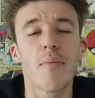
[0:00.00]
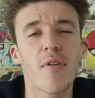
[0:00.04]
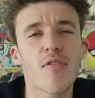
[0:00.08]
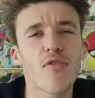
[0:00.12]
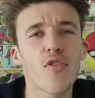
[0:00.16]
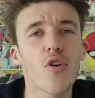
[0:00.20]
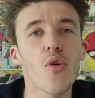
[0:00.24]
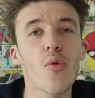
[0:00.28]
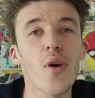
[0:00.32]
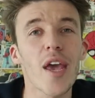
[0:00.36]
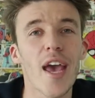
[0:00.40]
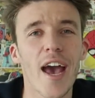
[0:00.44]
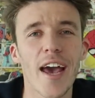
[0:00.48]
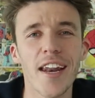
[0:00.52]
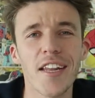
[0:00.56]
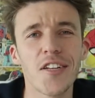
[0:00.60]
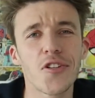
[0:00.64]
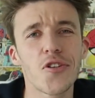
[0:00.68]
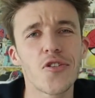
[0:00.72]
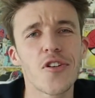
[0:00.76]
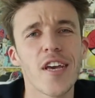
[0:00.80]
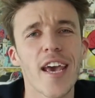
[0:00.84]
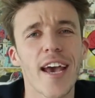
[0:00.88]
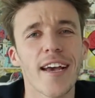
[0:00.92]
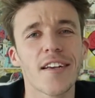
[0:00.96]
Before we head
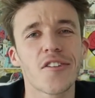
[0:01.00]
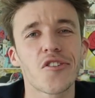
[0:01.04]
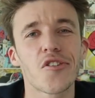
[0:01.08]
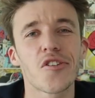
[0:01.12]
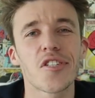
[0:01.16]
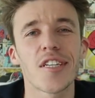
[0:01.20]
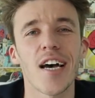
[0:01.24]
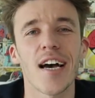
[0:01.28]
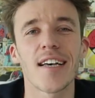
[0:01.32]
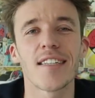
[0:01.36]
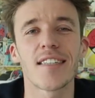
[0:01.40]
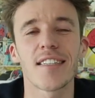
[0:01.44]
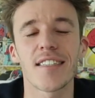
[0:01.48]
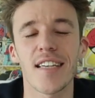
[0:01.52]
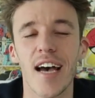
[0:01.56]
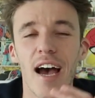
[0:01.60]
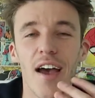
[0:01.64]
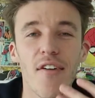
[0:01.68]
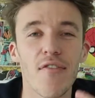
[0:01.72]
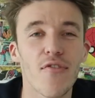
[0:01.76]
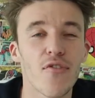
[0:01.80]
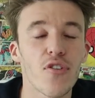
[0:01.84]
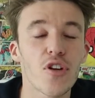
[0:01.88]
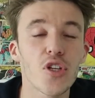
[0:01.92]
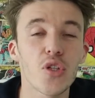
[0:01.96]
into the exercises,
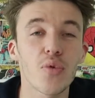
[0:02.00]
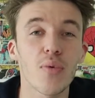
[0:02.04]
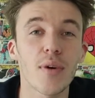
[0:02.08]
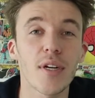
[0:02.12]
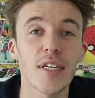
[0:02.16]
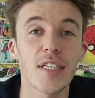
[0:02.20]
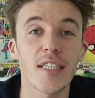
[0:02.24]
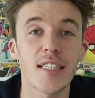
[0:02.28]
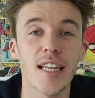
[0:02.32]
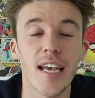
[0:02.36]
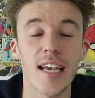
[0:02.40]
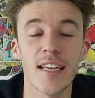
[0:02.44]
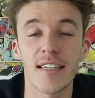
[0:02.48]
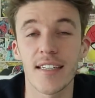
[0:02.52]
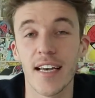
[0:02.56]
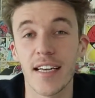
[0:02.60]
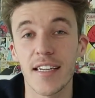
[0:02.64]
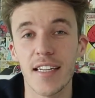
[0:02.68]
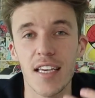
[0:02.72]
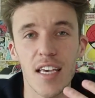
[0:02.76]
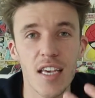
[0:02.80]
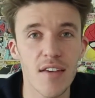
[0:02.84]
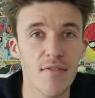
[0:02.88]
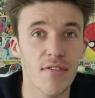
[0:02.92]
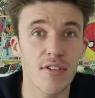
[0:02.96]
I first want to state
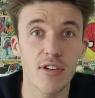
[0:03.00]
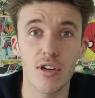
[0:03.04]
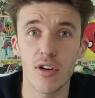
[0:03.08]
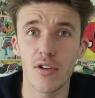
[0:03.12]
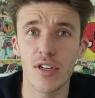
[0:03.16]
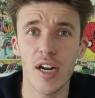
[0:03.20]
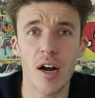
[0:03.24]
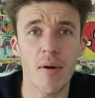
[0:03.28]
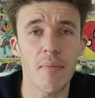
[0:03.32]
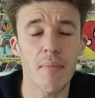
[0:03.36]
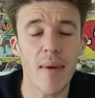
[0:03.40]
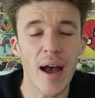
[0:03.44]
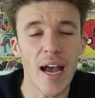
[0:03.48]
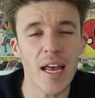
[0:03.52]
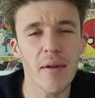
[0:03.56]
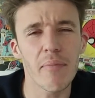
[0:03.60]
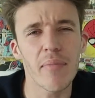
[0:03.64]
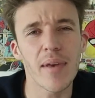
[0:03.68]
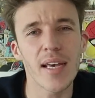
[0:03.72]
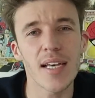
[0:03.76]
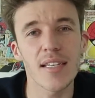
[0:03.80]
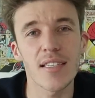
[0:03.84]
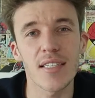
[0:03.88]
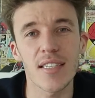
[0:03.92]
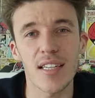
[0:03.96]
that even though there
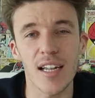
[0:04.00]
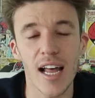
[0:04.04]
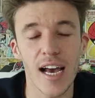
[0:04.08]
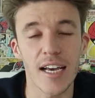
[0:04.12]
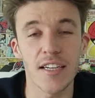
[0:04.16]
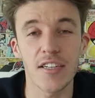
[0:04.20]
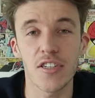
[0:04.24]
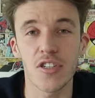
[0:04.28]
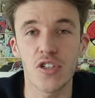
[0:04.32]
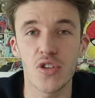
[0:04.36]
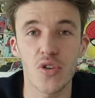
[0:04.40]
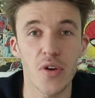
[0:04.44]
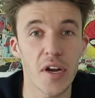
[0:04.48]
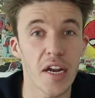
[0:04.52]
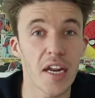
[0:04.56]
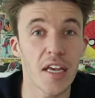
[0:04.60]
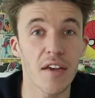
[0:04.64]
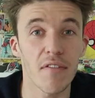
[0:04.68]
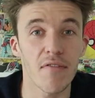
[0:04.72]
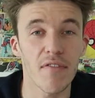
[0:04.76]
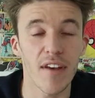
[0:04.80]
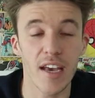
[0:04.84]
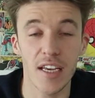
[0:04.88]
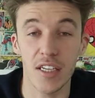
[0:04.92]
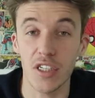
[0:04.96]
might be a slight
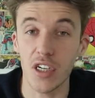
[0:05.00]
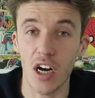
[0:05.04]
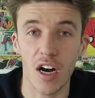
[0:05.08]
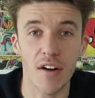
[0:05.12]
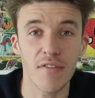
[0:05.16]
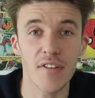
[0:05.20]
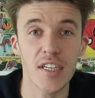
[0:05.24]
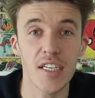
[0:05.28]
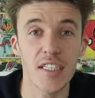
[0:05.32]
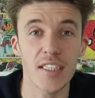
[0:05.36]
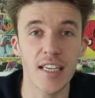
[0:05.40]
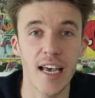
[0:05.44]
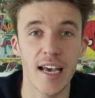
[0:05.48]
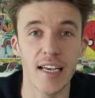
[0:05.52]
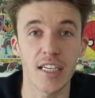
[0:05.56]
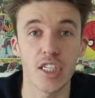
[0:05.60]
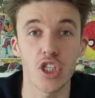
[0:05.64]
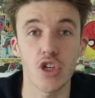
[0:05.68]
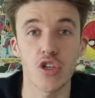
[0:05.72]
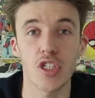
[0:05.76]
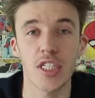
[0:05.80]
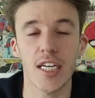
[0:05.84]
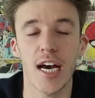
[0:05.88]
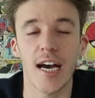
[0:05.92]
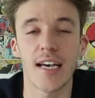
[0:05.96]
training effect of these
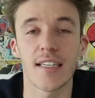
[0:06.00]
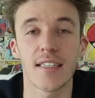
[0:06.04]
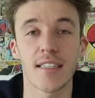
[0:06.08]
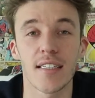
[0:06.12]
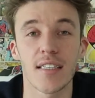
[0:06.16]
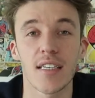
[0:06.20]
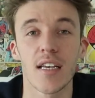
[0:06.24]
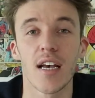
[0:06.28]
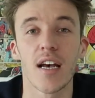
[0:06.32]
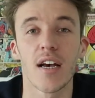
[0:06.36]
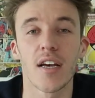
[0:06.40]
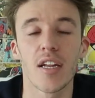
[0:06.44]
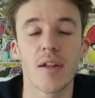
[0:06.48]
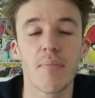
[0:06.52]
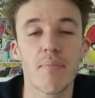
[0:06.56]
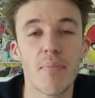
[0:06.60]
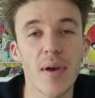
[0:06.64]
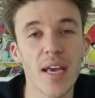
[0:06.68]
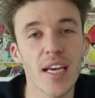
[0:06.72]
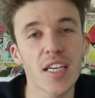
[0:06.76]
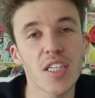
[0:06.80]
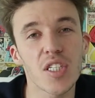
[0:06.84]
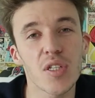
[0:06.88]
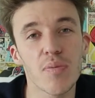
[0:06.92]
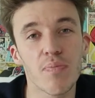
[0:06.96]
exercises, the
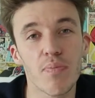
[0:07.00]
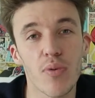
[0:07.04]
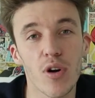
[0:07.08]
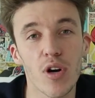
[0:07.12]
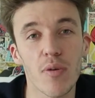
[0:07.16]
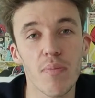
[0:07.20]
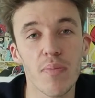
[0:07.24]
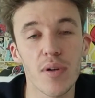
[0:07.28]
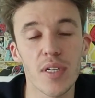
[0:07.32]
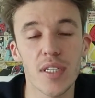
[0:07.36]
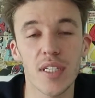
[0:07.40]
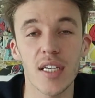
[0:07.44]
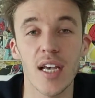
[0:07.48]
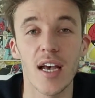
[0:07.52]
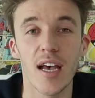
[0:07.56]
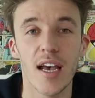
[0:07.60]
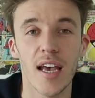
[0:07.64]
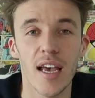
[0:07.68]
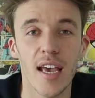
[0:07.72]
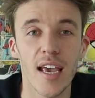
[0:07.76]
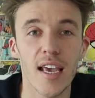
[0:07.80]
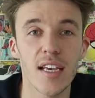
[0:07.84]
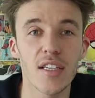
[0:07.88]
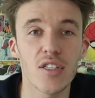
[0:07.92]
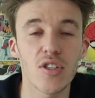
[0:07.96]
biggest purpose
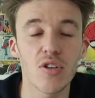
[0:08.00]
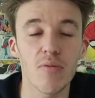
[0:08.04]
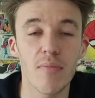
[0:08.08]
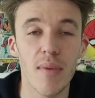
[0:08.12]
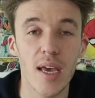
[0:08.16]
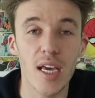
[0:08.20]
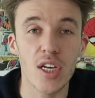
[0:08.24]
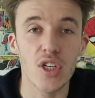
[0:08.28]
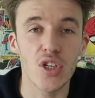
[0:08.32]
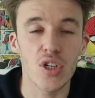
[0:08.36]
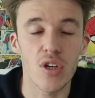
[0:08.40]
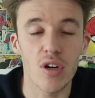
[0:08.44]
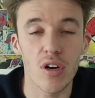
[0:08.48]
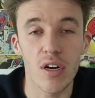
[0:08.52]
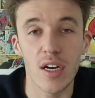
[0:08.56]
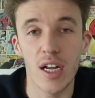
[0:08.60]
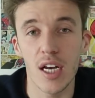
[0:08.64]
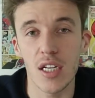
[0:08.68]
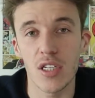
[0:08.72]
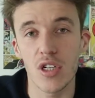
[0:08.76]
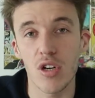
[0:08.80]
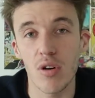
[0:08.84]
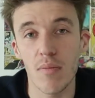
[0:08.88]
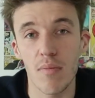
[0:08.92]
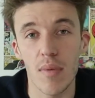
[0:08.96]
is to make sure
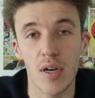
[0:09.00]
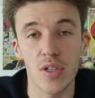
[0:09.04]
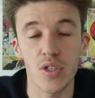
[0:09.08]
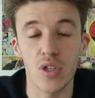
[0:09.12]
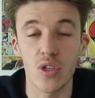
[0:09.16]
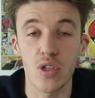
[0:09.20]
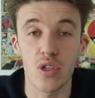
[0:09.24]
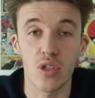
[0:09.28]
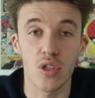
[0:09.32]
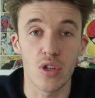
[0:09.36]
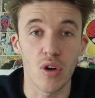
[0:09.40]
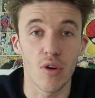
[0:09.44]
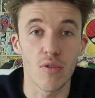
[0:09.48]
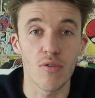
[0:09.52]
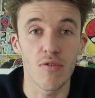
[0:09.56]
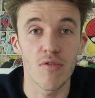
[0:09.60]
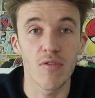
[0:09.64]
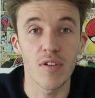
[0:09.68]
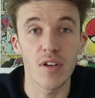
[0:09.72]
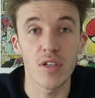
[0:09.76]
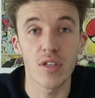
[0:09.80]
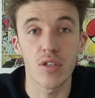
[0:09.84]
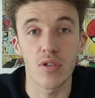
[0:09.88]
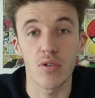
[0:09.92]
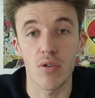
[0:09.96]
that your muscles don't
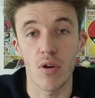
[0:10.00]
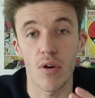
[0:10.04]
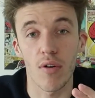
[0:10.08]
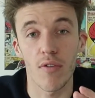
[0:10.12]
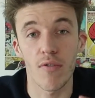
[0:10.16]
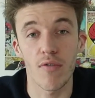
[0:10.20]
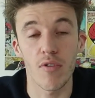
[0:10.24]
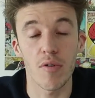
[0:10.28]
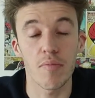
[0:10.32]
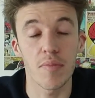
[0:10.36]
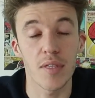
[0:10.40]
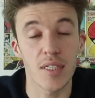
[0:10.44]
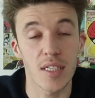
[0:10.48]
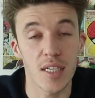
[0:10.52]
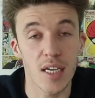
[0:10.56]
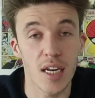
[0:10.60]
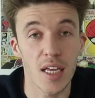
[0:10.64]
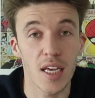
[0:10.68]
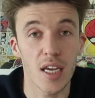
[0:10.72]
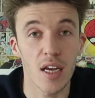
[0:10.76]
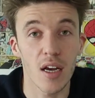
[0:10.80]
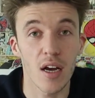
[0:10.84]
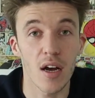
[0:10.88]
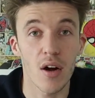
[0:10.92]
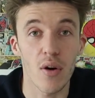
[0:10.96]
feel sore from
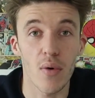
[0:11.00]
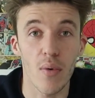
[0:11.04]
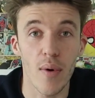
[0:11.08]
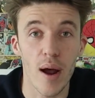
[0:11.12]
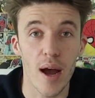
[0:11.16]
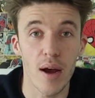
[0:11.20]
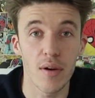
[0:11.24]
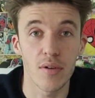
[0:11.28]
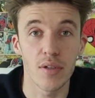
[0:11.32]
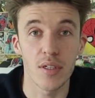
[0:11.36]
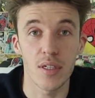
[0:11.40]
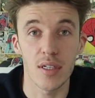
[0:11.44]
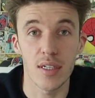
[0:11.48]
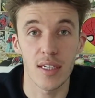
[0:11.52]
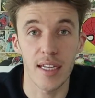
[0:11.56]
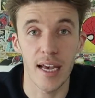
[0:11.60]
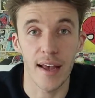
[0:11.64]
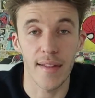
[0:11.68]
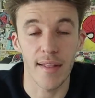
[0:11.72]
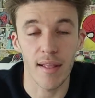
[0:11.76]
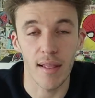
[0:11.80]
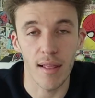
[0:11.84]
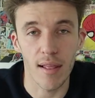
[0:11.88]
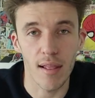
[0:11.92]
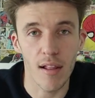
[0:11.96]
sitting around
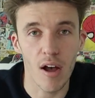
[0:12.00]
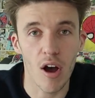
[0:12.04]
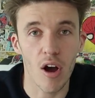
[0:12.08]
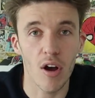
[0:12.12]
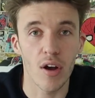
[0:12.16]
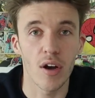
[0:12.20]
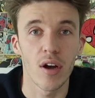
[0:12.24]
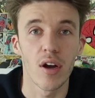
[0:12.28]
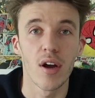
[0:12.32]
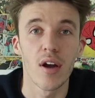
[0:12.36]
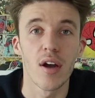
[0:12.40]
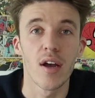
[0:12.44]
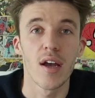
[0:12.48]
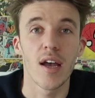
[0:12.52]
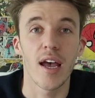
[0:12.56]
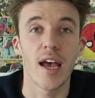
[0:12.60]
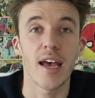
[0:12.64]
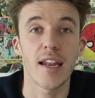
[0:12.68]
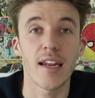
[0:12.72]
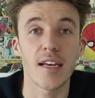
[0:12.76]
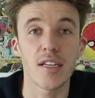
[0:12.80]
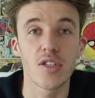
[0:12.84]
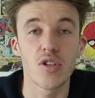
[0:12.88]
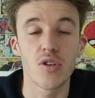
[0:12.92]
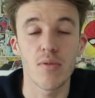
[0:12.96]
that long
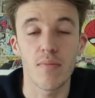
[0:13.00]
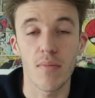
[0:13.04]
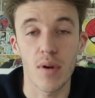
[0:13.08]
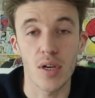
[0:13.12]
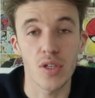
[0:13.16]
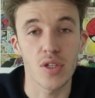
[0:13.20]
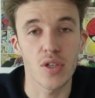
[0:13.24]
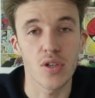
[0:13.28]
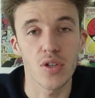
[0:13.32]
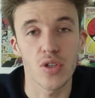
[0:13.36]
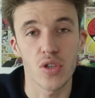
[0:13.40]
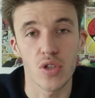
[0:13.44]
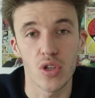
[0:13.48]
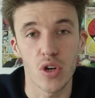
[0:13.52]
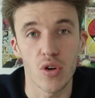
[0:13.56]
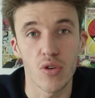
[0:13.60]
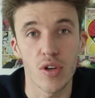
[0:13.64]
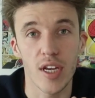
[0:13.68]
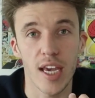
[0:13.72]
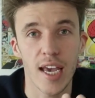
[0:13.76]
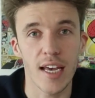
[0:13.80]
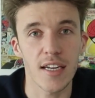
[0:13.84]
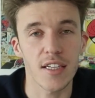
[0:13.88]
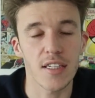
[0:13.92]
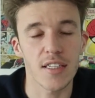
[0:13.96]
and that your muscles
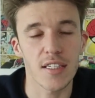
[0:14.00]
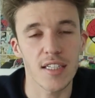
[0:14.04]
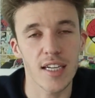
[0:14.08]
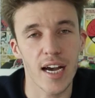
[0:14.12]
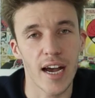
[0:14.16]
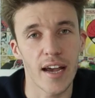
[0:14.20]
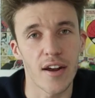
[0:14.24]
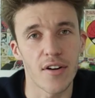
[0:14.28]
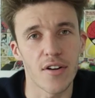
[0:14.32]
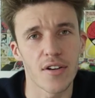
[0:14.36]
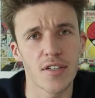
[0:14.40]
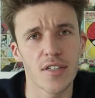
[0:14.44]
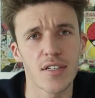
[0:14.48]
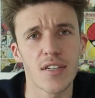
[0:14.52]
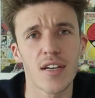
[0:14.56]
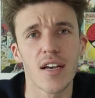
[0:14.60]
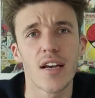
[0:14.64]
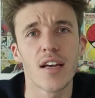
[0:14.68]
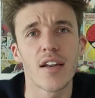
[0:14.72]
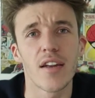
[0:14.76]
don't get tired.